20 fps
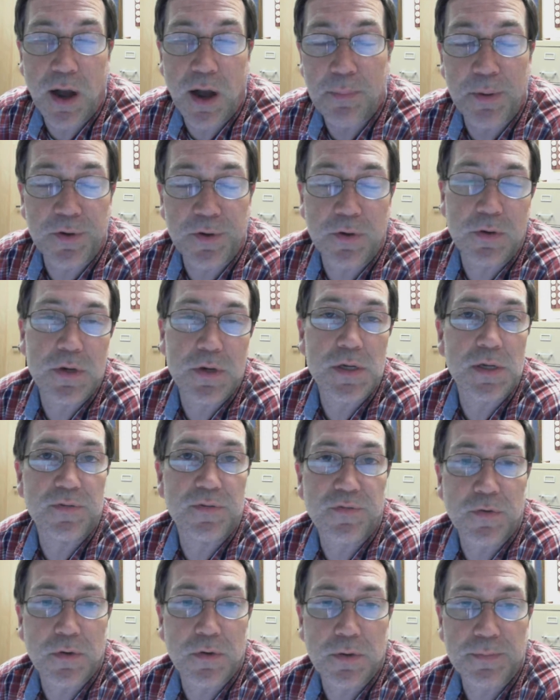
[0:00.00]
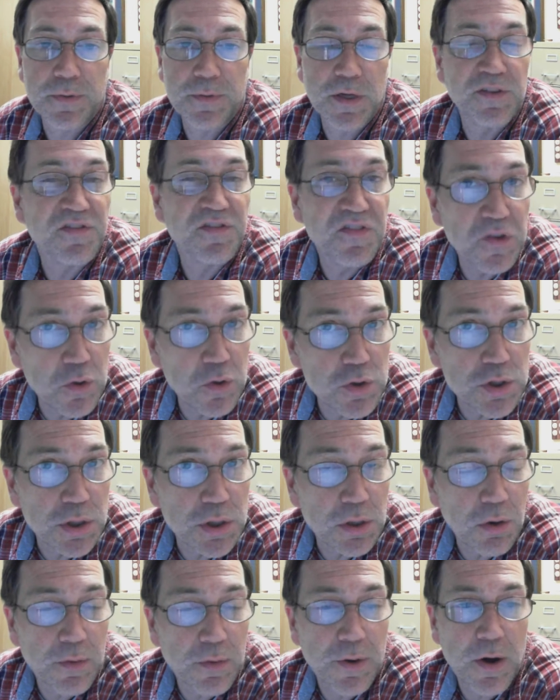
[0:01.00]
an opportunity for
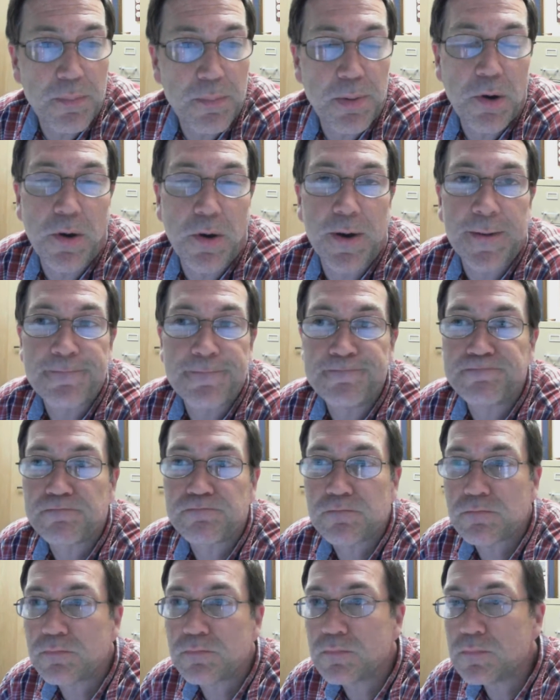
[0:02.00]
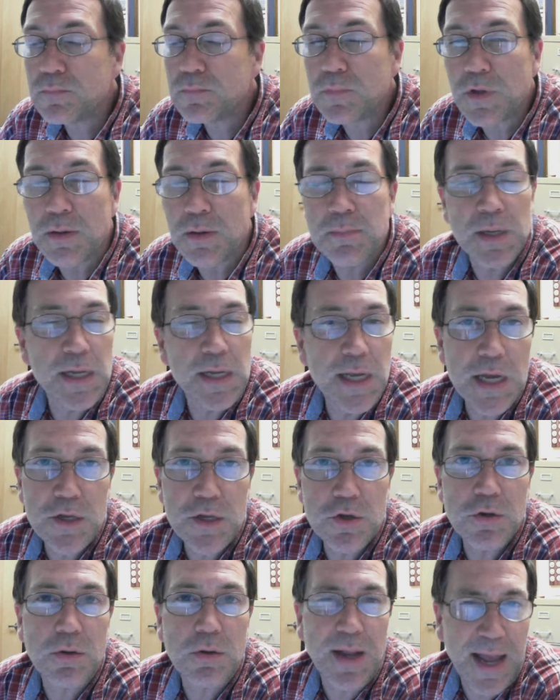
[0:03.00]
confusion on our part. But
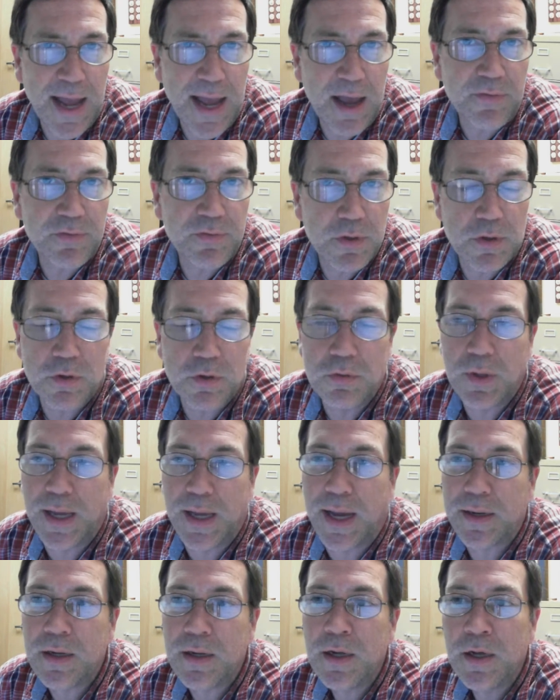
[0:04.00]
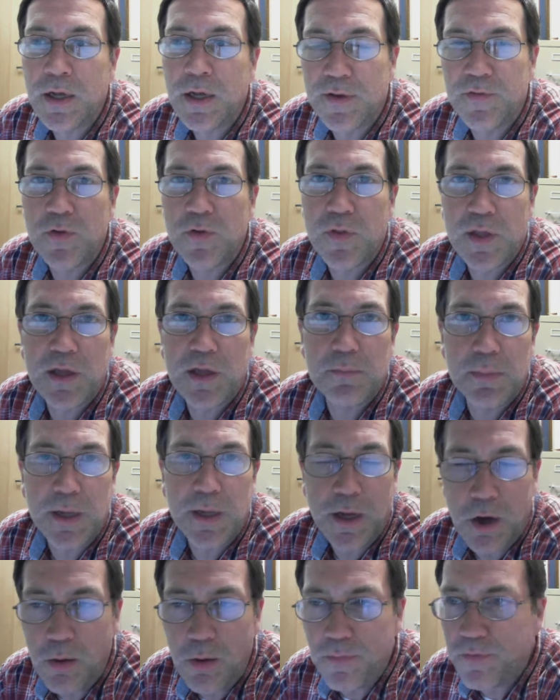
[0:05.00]
again, you don't have to do that. If you think it'd
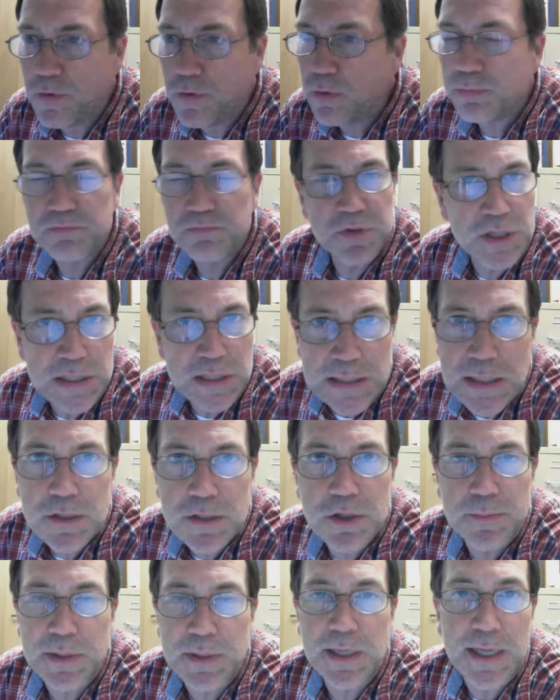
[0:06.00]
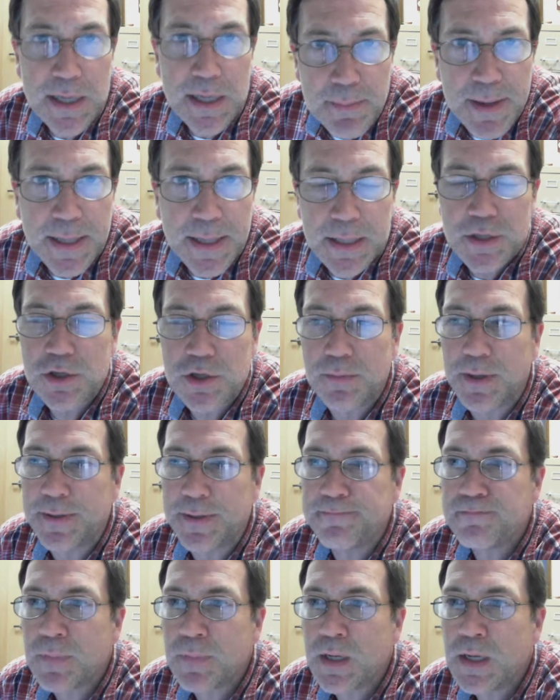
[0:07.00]
be helpful, send it to me, email it to
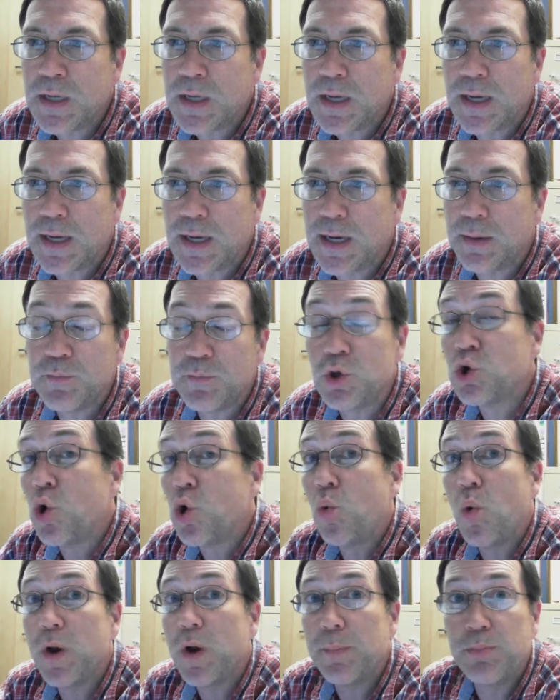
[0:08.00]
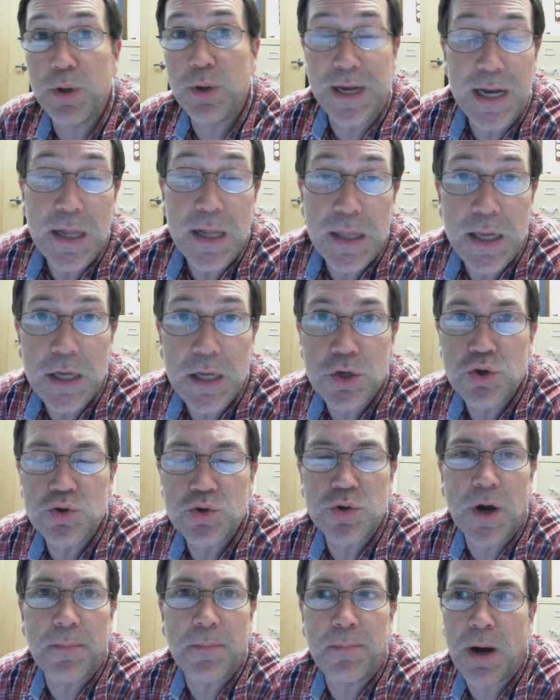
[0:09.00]
me. You don't want to put anything in
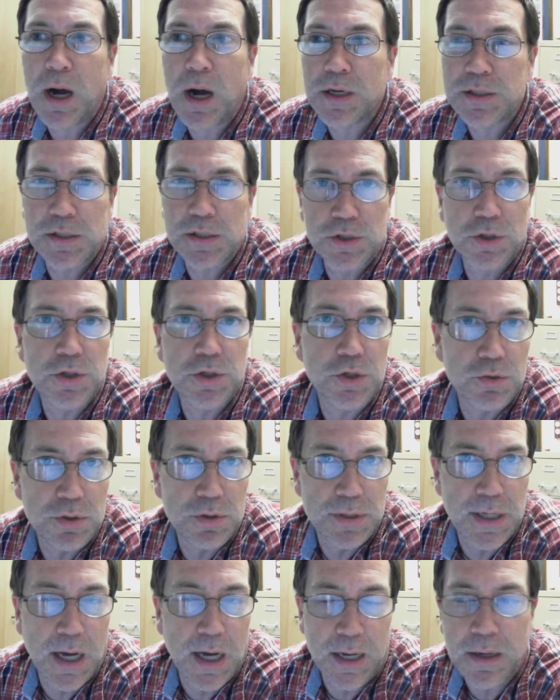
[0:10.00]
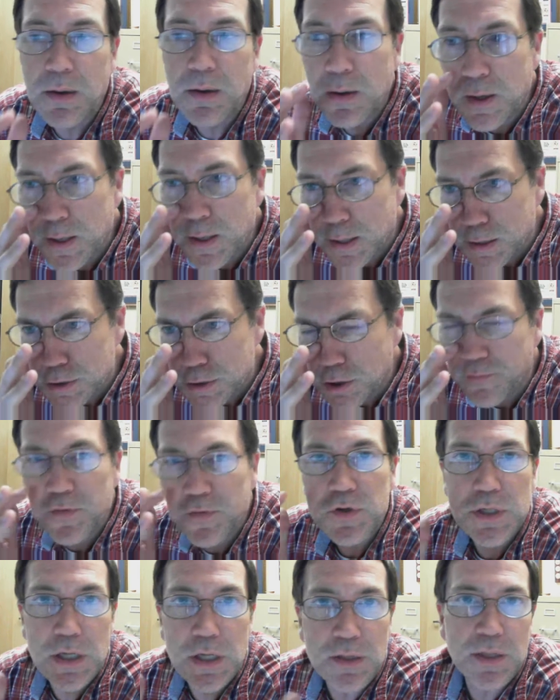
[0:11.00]
your Dropbox until you're done. So
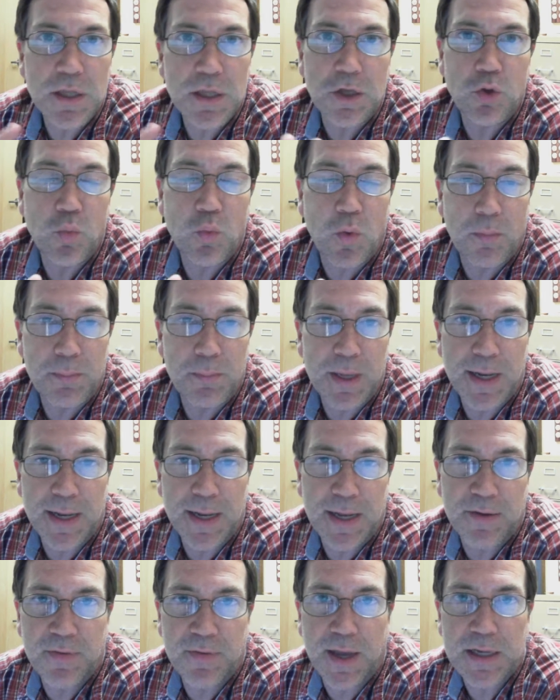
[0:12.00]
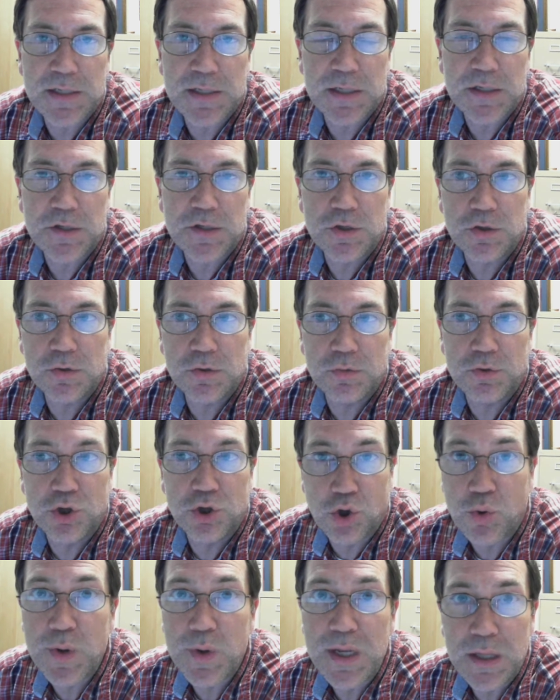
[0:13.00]
if there's anything you want me to have access to
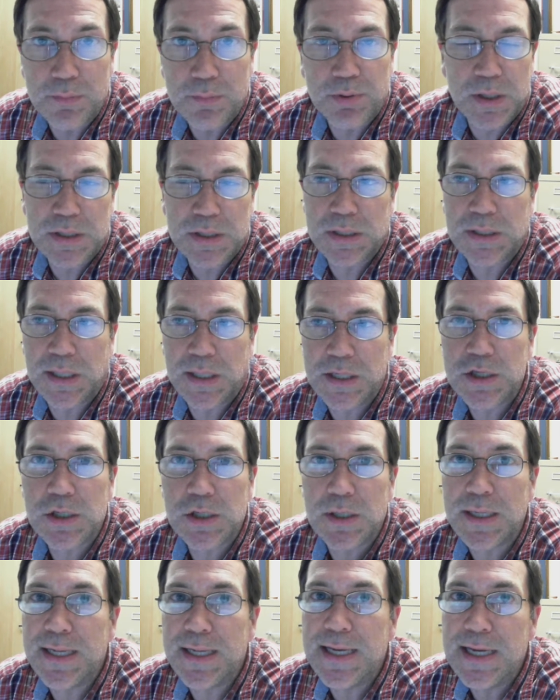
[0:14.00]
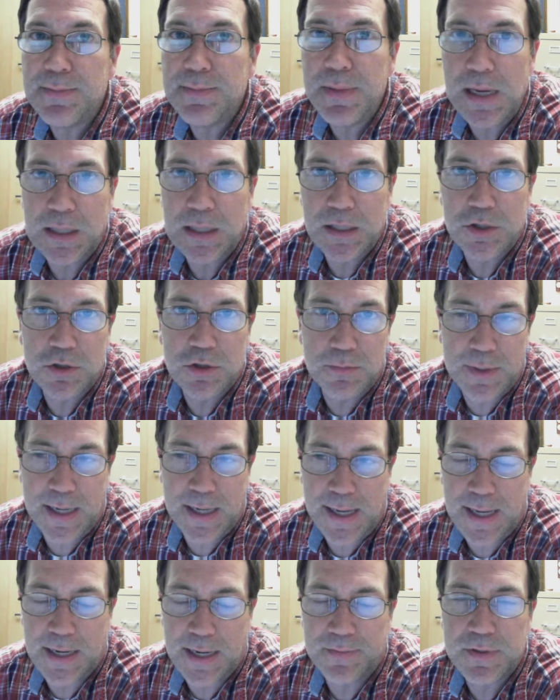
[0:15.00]
during the presentation, email it to
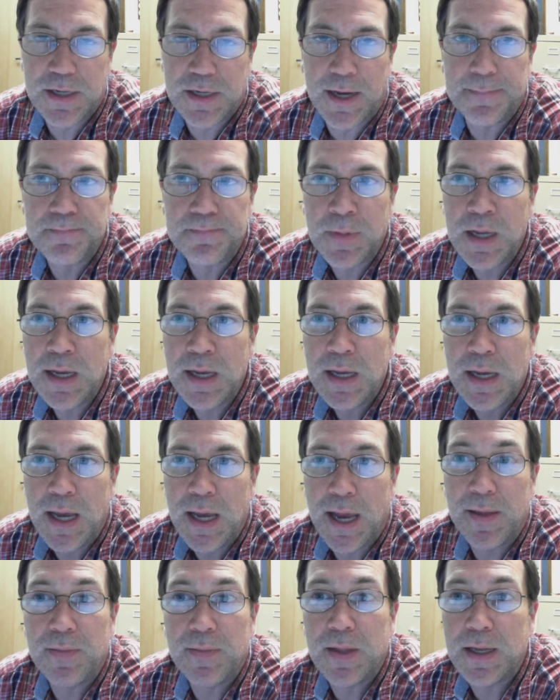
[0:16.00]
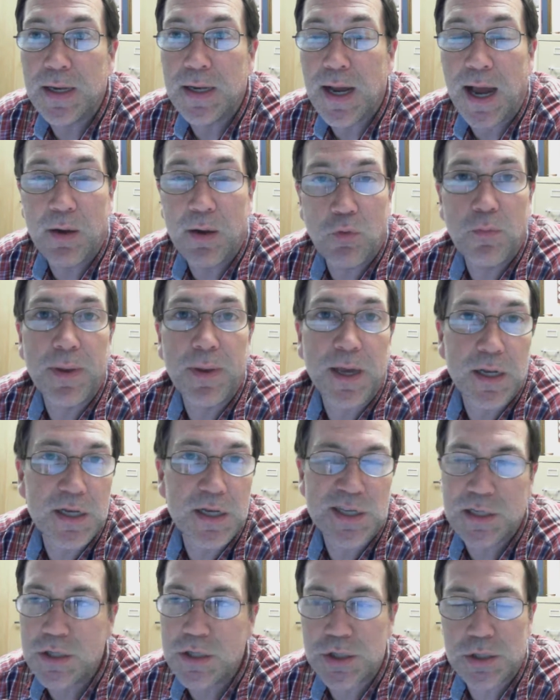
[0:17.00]
me ahead of time. And then I will make a
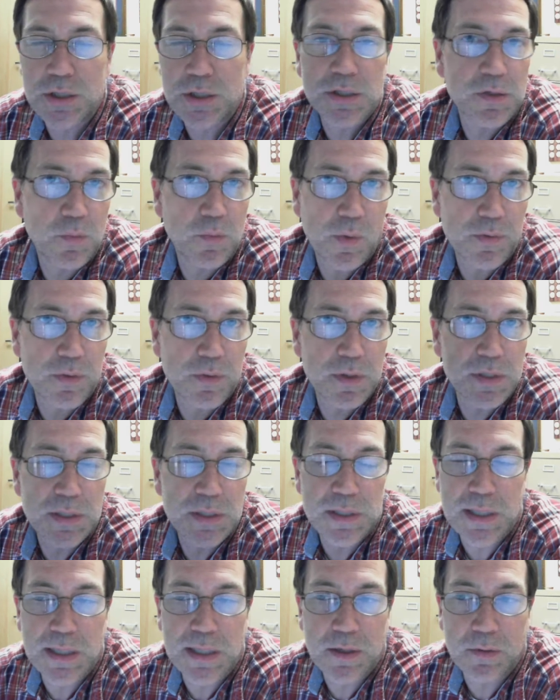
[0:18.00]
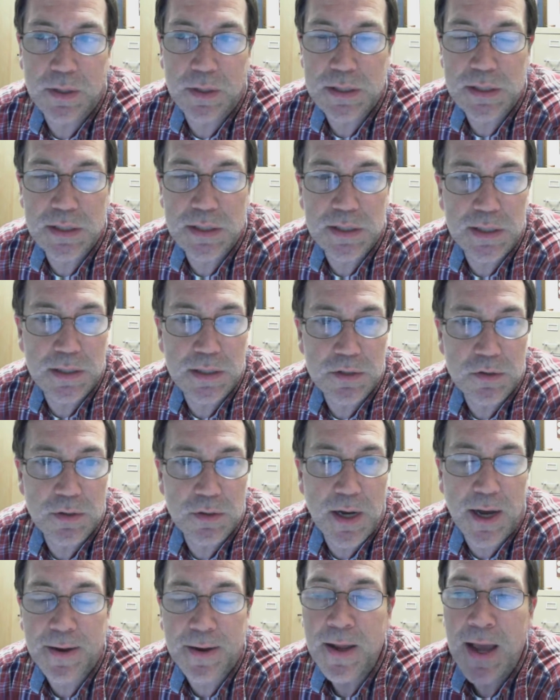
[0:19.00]
decision as to whether the CEO needs to see this
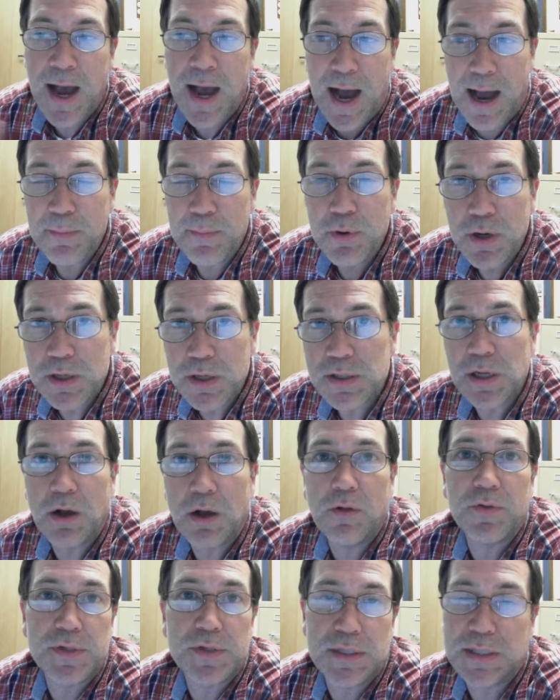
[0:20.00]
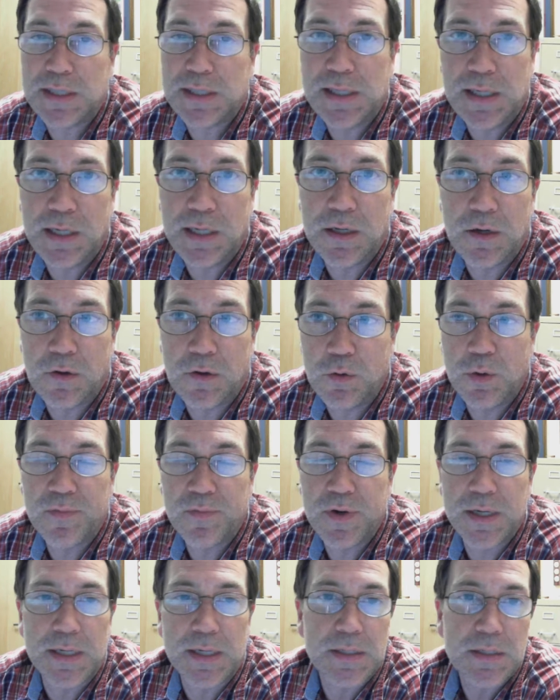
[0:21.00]
or not. I'm going to tell the CEO,
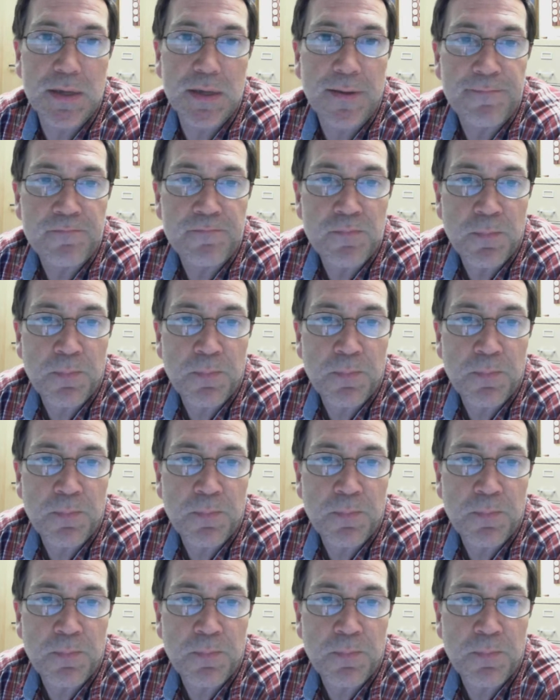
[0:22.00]
whoever it is,